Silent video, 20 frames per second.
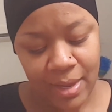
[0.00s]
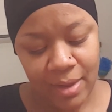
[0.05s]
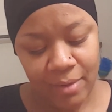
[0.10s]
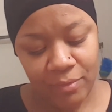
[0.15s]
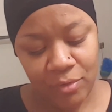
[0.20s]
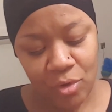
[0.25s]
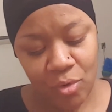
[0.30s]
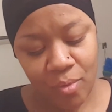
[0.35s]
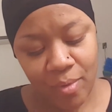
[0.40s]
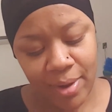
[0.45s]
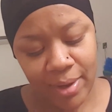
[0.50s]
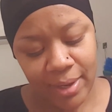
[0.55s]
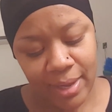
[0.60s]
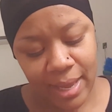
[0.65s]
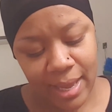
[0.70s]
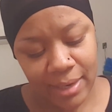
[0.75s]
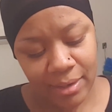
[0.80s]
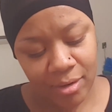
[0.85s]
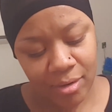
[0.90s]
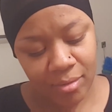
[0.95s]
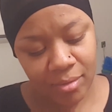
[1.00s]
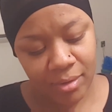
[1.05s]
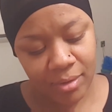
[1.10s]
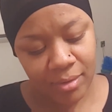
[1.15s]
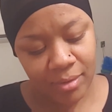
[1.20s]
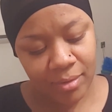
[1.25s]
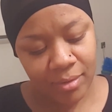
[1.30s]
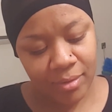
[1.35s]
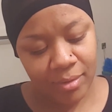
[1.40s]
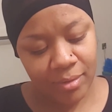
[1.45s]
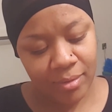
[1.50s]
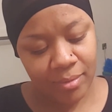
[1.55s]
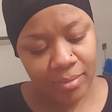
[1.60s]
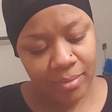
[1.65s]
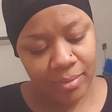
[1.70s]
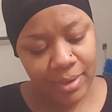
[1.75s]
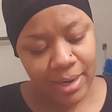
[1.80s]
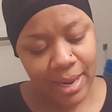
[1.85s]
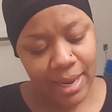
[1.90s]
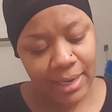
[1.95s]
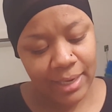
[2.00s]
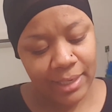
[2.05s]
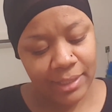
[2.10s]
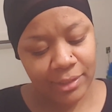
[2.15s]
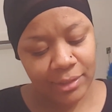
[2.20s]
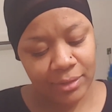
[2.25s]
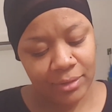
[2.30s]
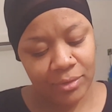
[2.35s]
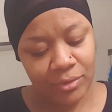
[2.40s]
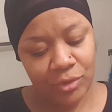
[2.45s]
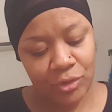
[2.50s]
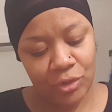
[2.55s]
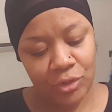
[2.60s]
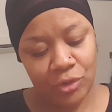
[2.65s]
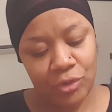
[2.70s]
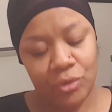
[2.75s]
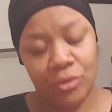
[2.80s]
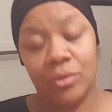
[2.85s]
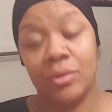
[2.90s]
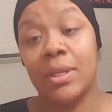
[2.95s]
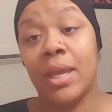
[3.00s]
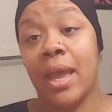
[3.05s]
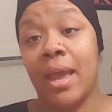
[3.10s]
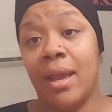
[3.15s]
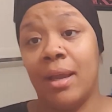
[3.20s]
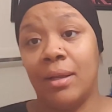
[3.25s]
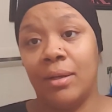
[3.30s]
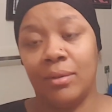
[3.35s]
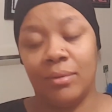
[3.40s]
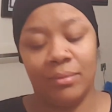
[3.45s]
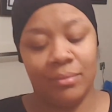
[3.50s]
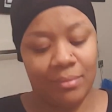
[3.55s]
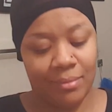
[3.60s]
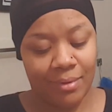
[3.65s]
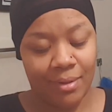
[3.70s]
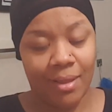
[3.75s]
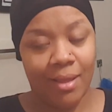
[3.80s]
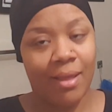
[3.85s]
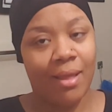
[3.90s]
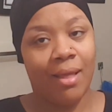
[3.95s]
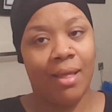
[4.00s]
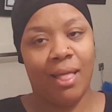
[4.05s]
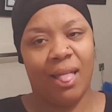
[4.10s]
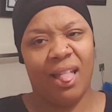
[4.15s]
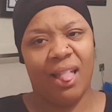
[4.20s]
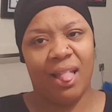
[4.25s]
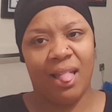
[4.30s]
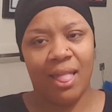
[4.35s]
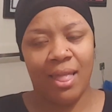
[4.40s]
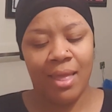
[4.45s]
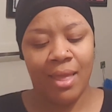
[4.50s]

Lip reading: If you ain't got no eyelash glue, you could use hair glue.